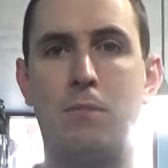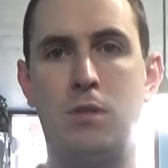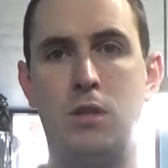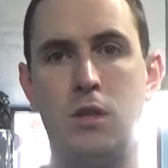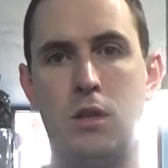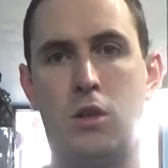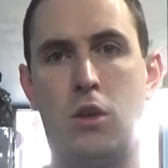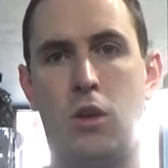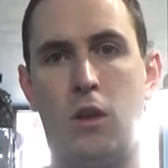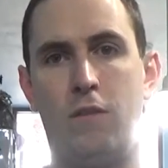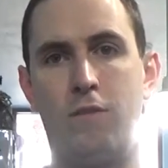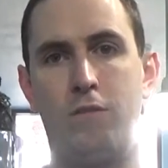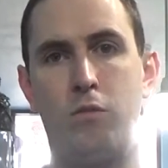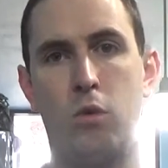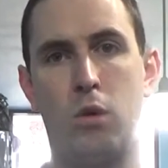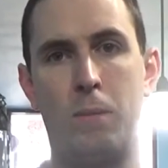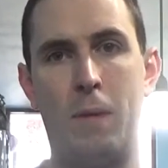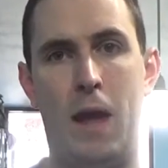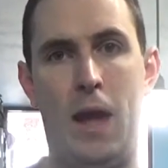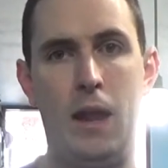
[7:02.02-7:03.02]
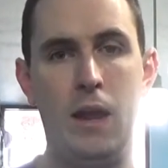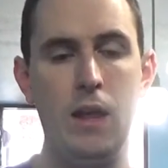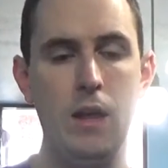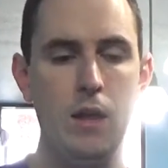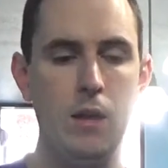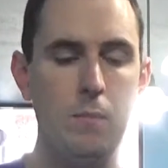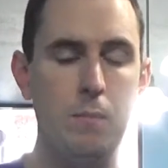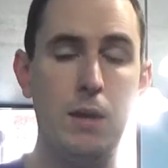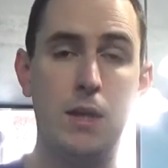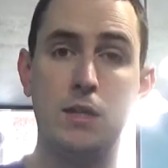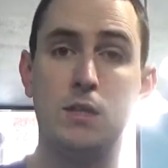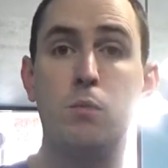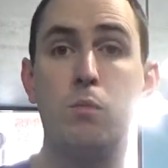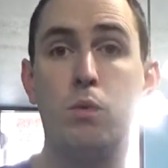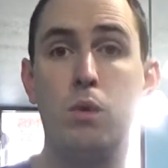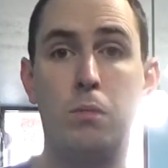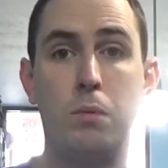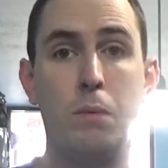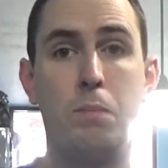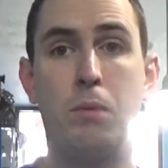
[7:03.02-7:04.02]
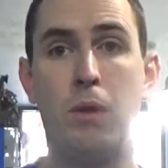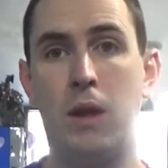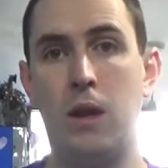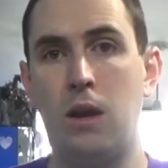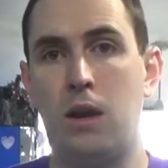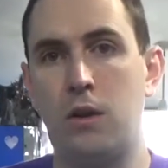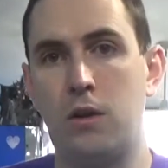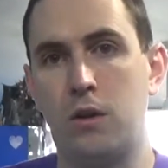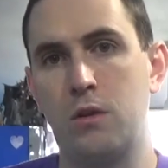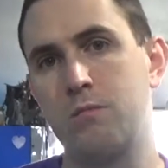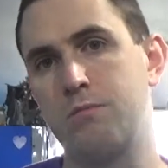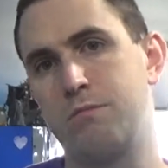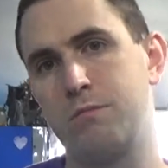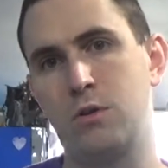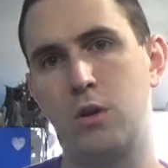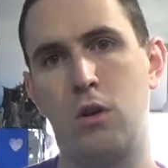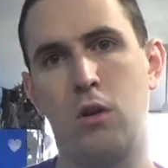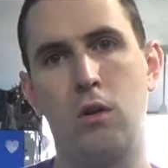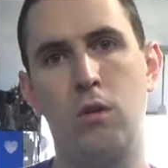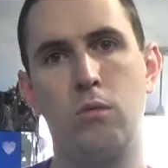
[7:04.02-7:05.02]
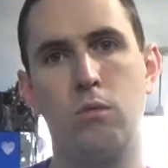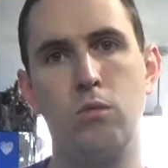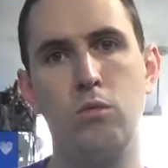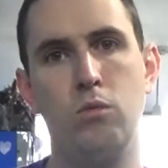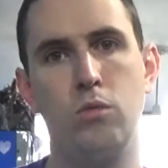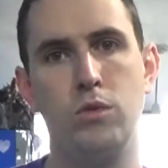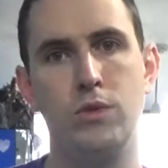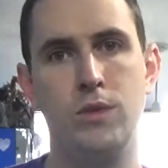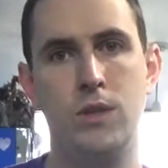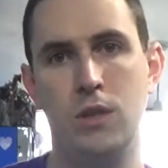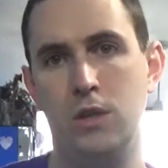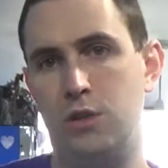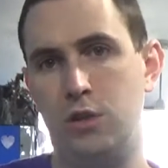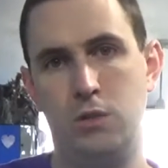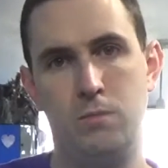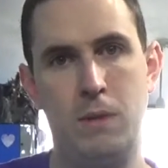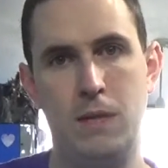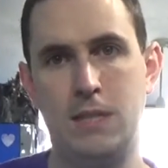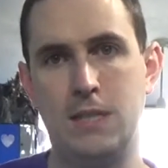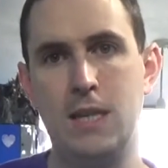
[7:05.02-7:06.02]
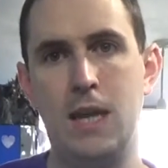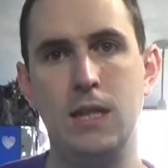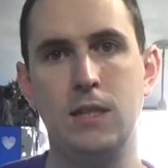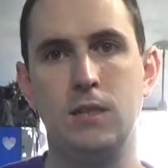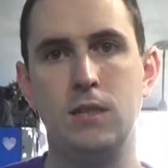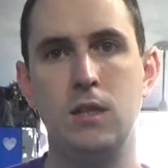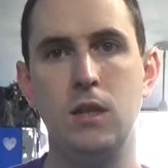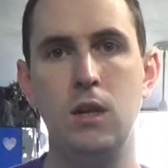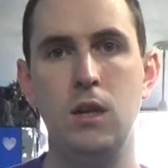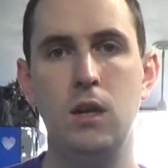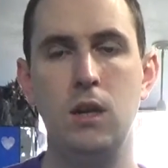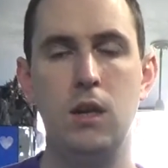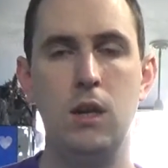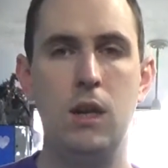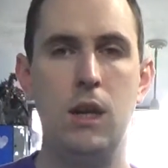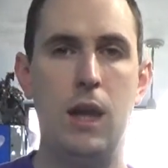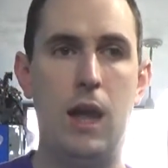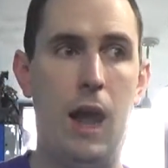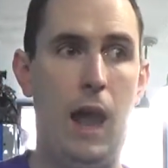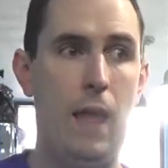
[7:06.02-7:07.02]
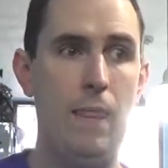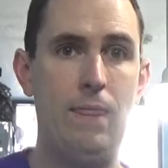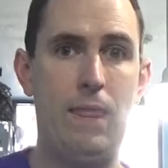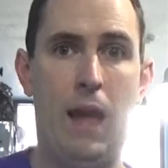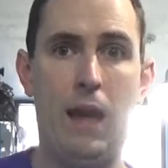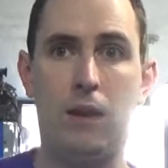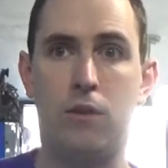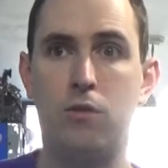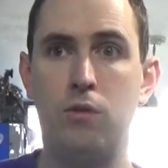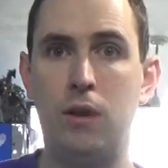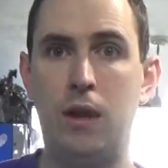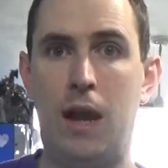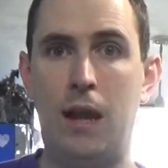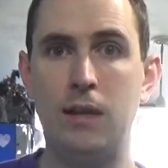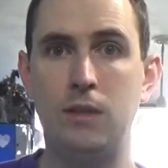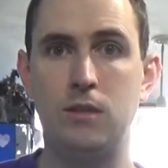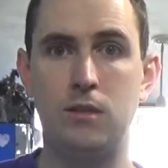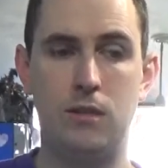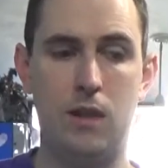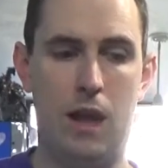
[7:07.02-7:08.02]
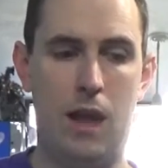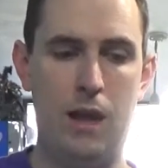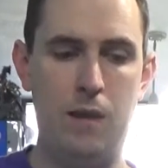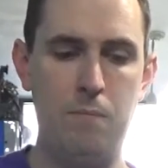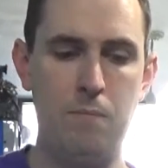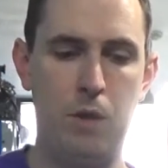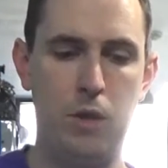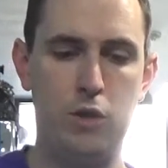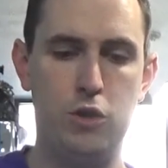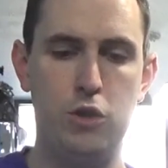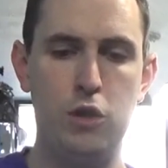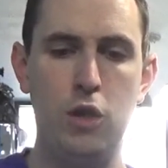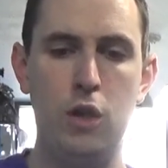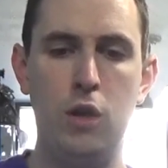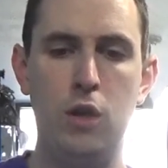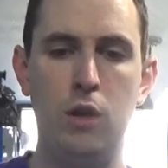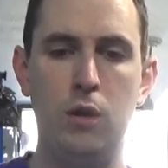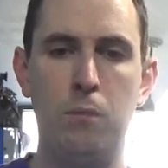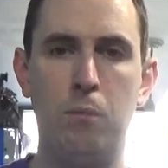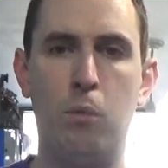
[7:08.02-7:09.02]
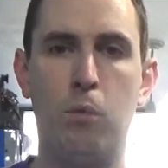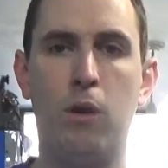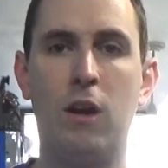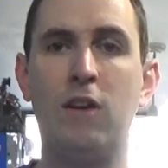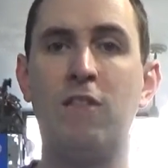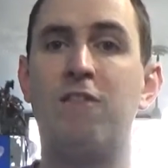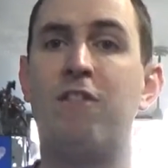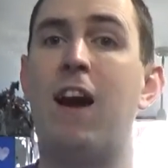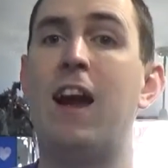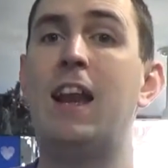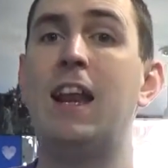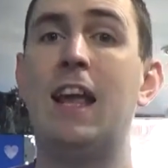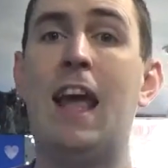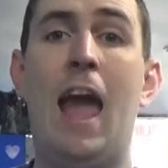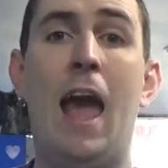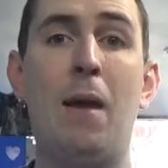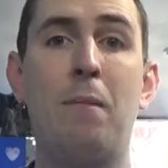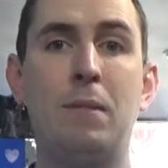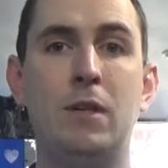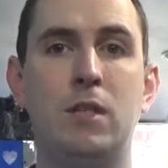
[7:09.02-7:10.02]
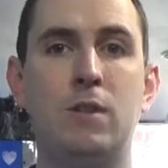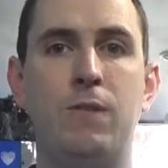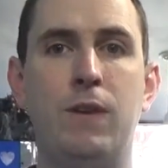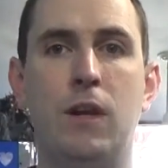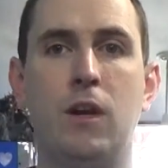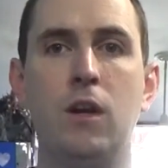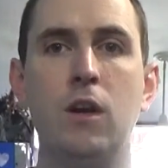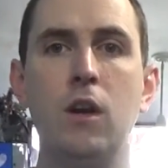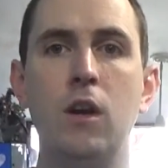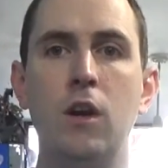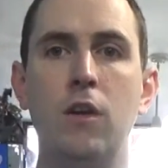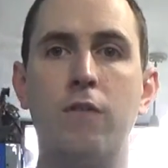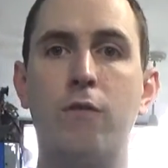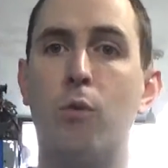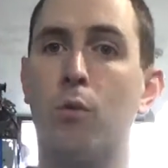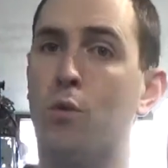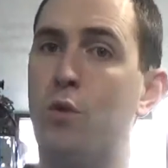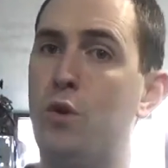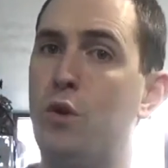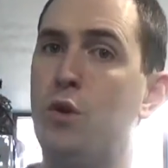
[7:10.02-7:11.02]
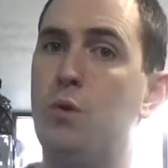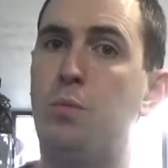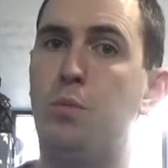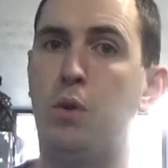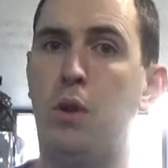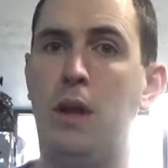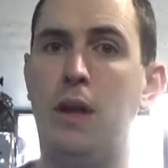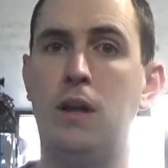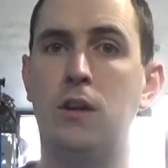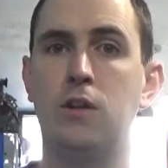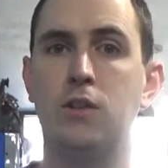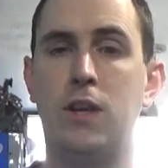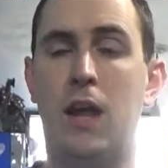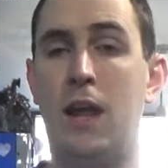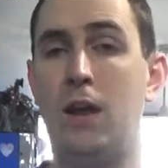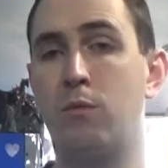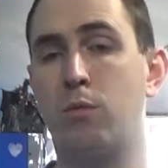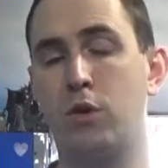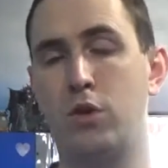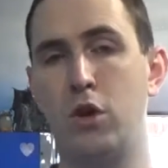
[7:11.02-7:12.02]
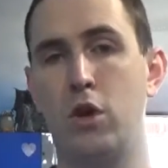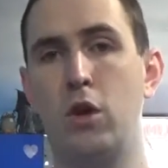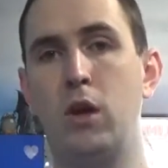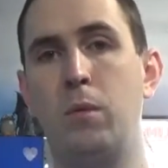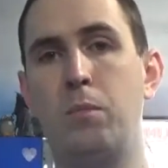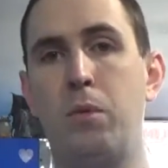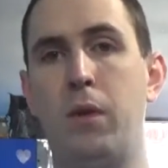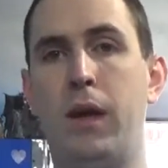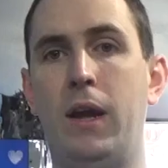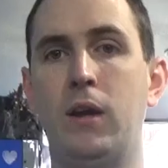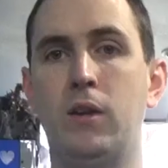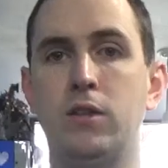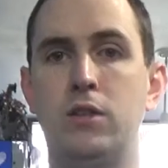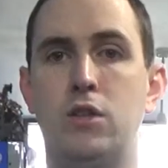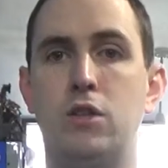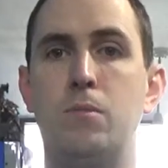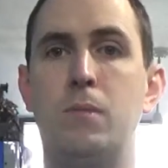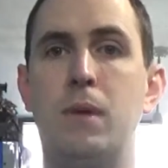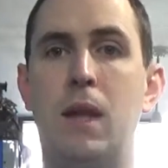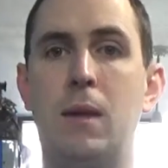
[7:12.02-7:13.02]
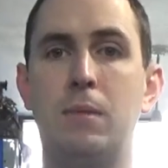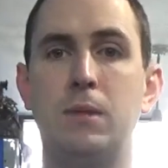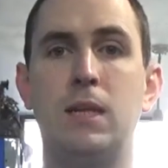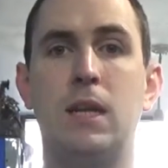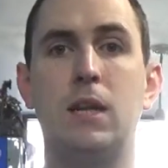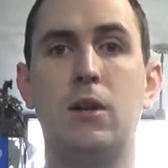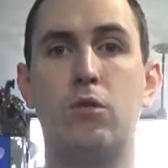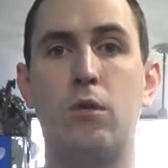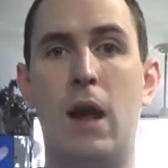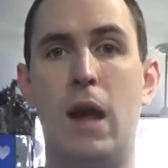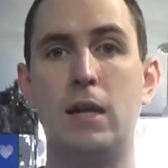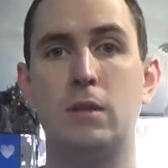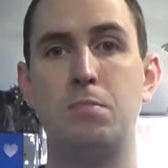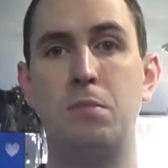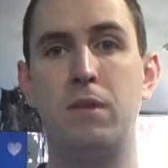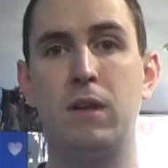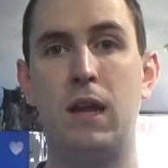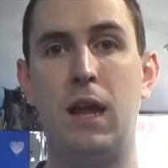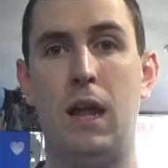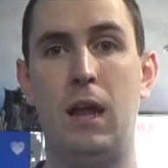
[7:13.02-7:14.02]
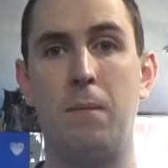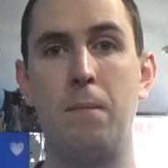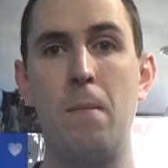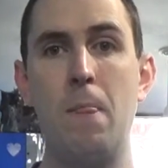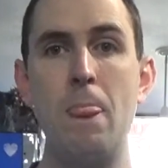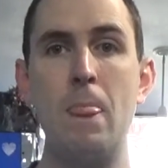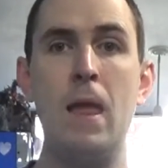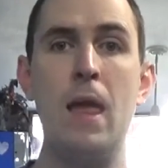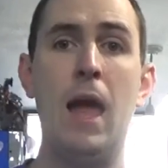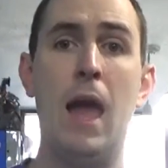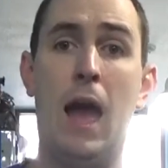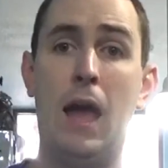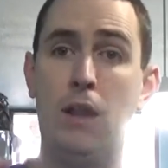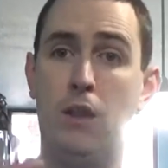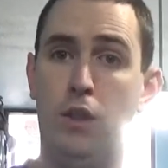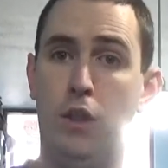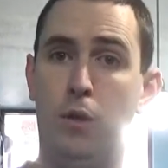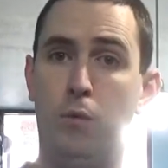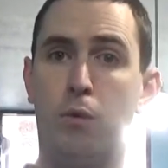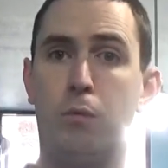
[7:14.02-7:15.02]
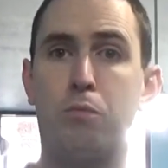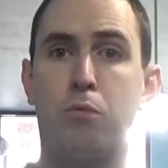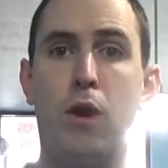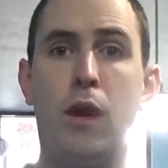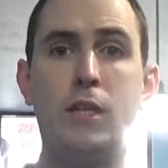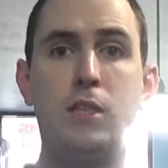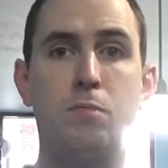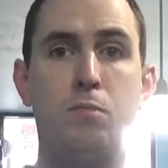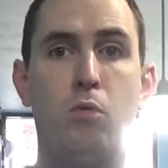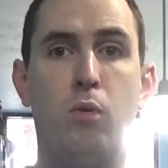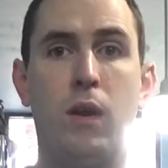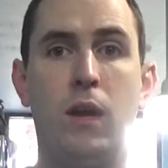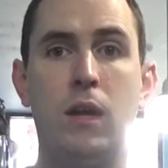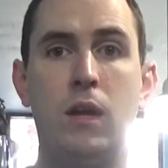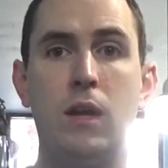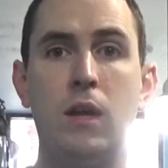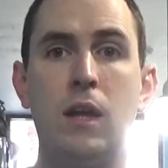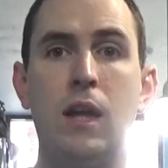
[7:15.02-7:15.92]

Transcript: to the current format, because it would be played under current rules. It just makes sense. And that creates a much more inviting atmosphere for new players and returning players to be able to get a grasp of the game at a lower price point